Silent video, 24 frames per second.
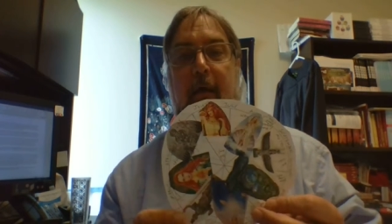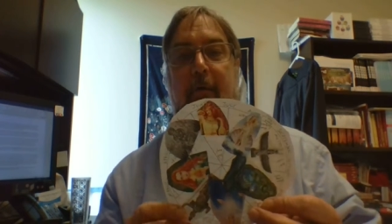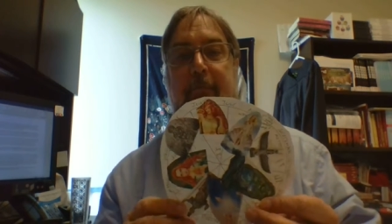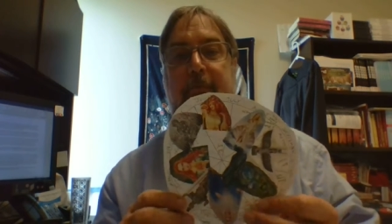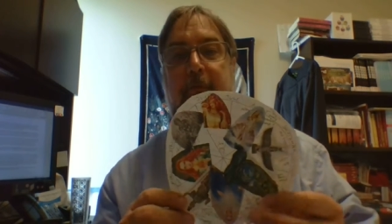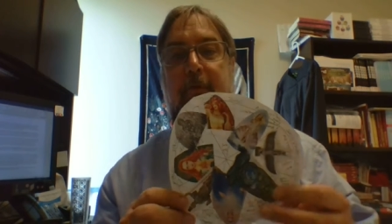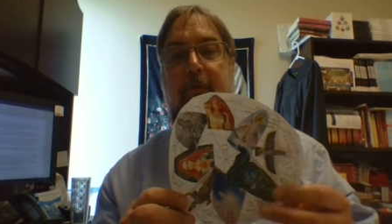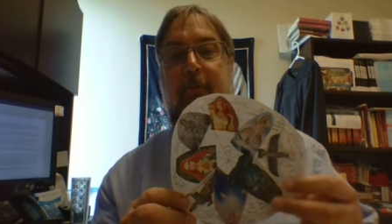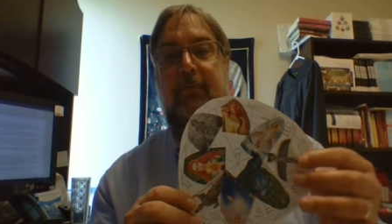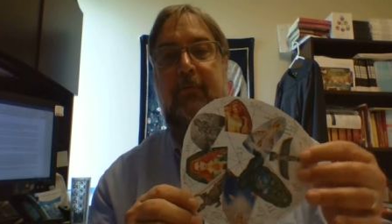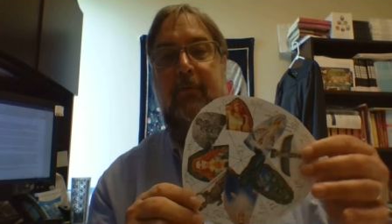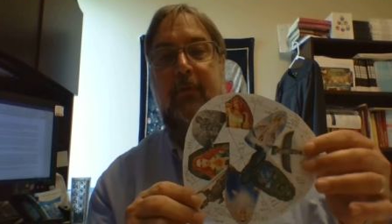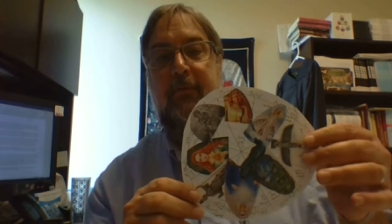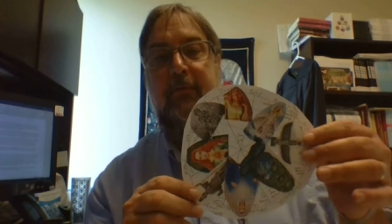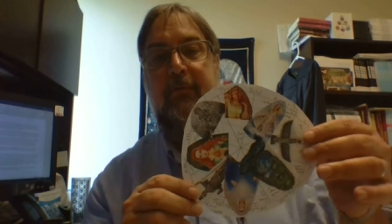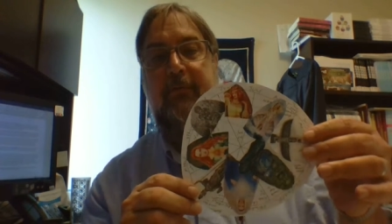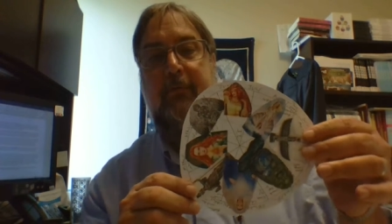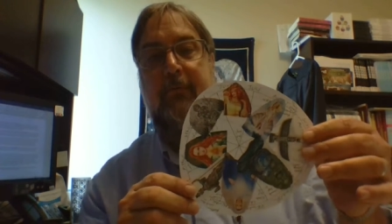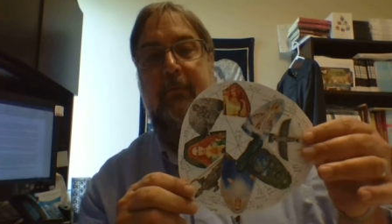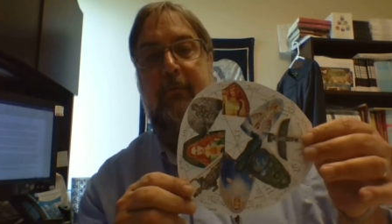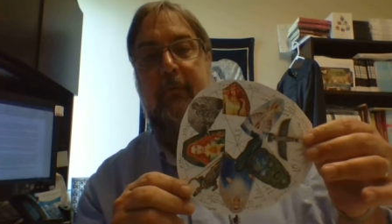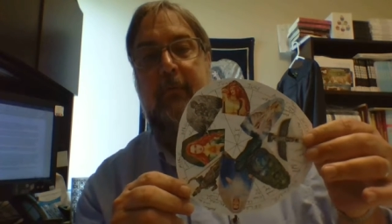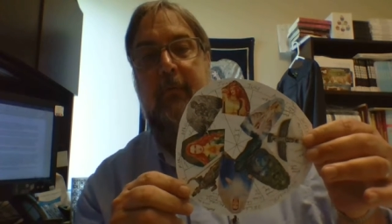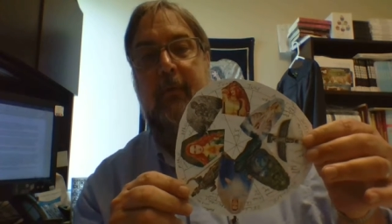First
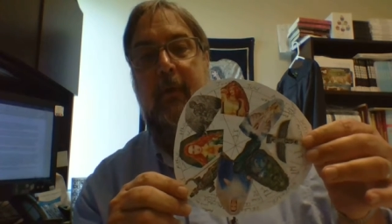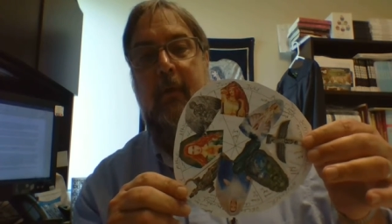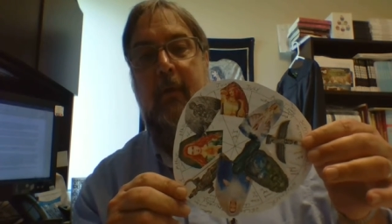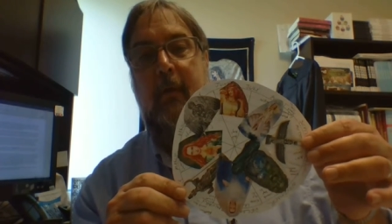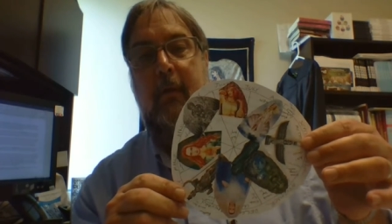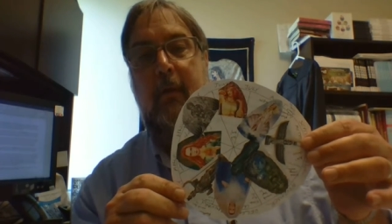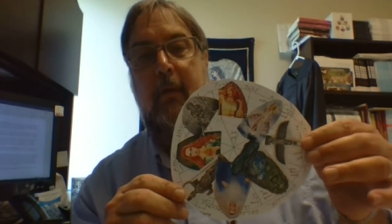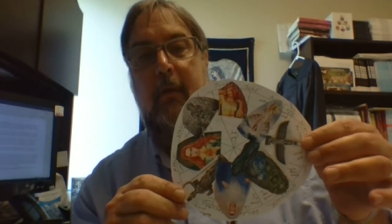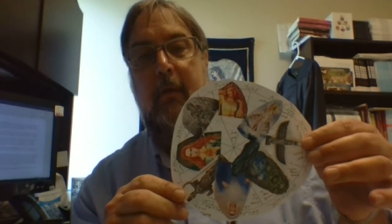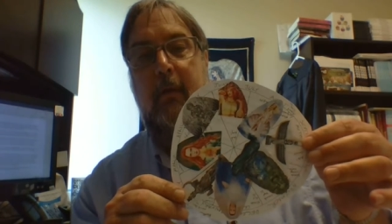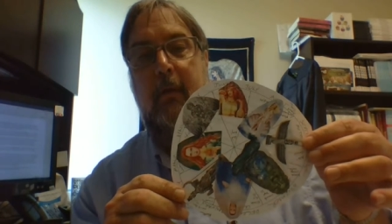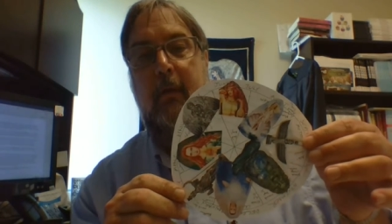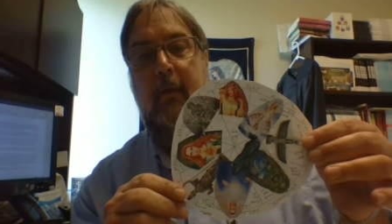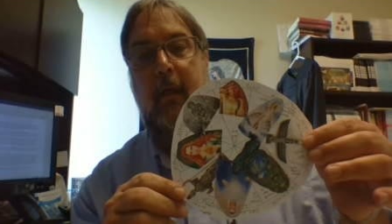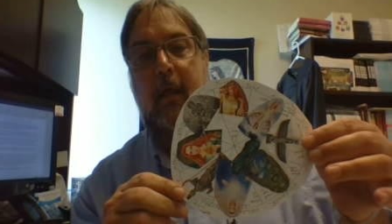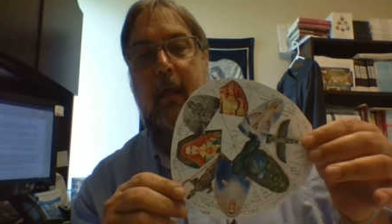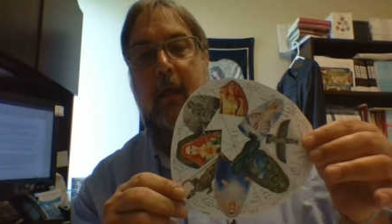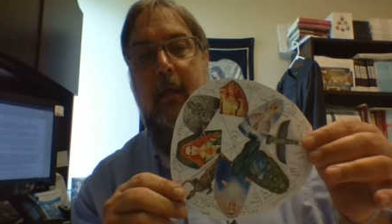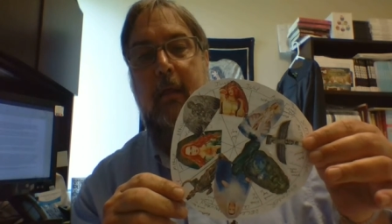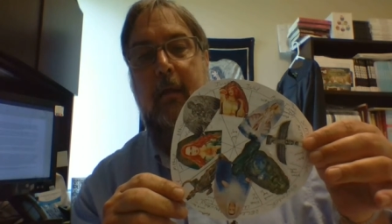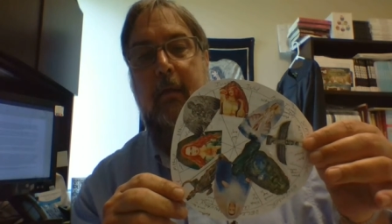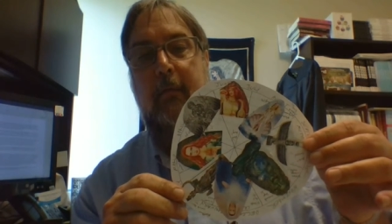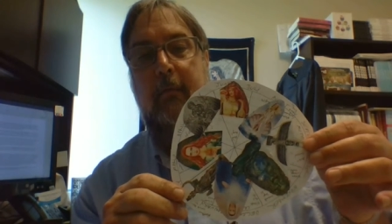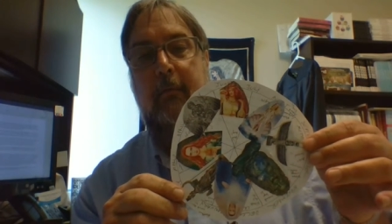this
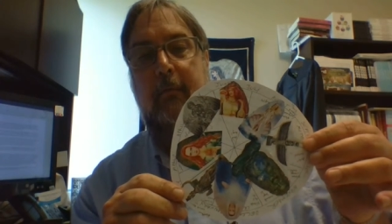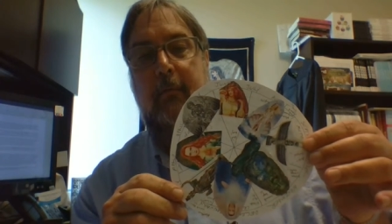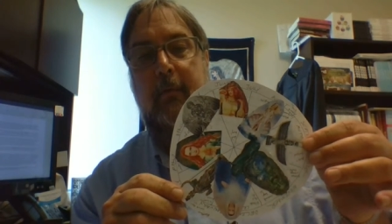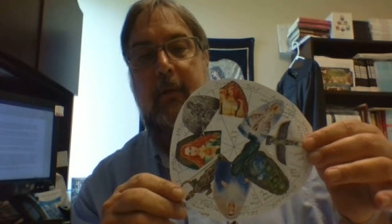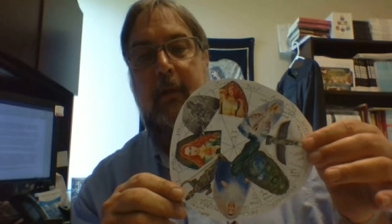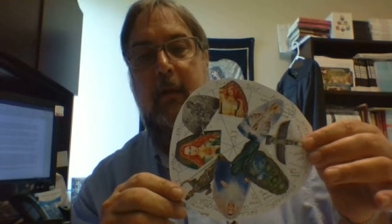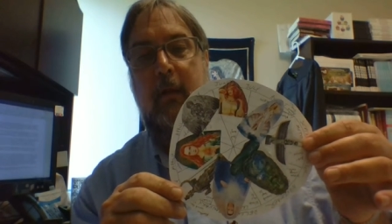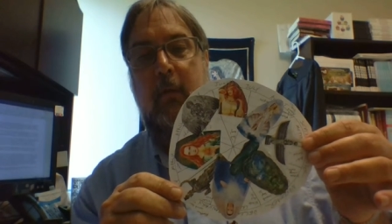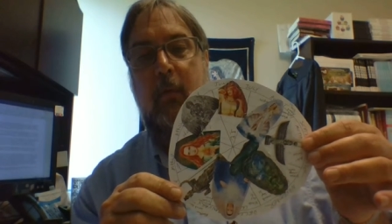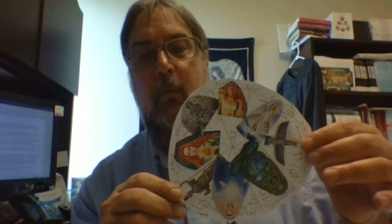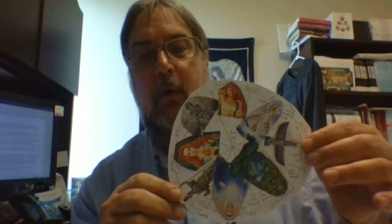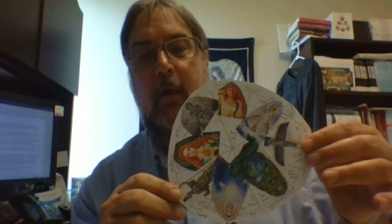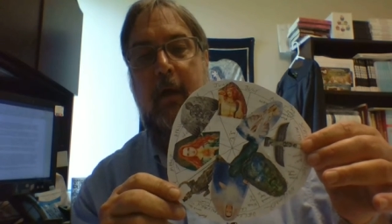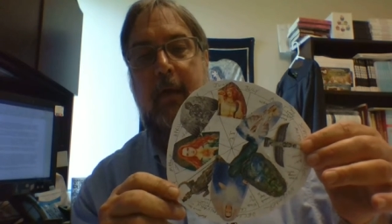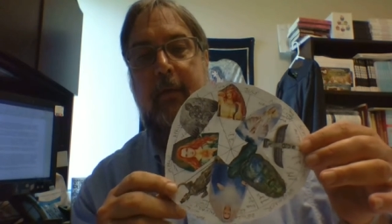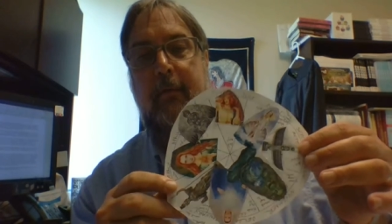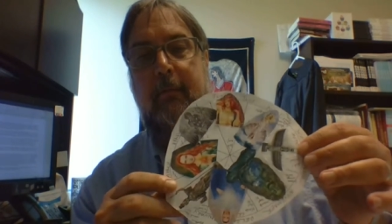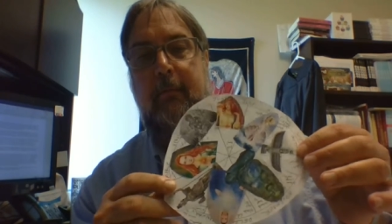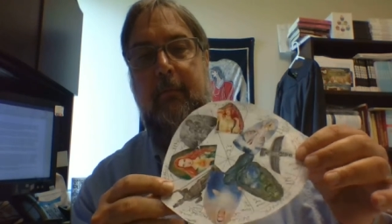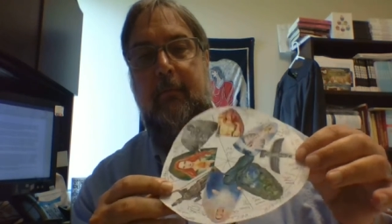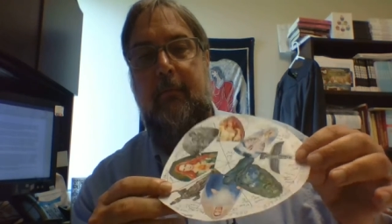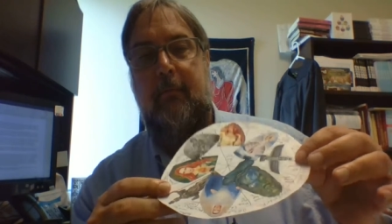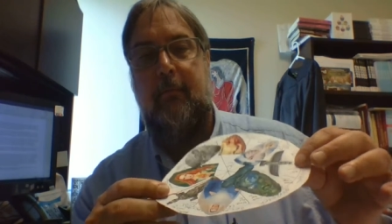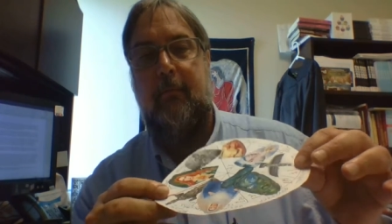little
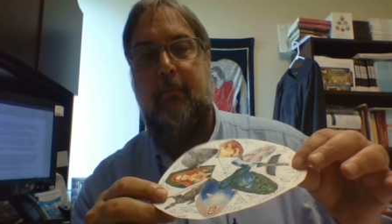one